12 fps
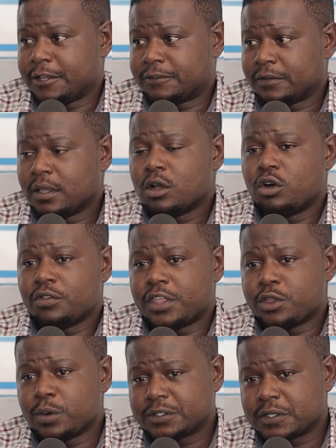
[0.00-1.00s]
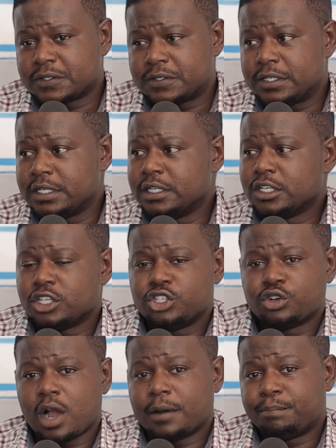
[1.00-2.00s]
Yes. On the USSD,
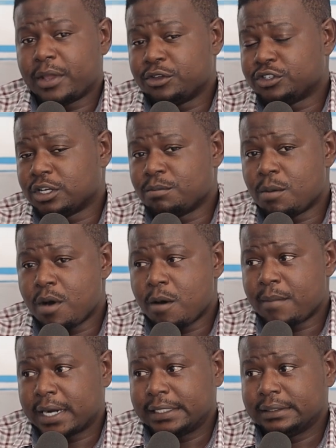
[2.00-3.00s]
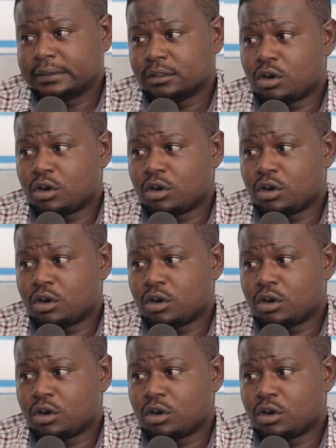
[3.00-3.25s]
you can pay using mobile money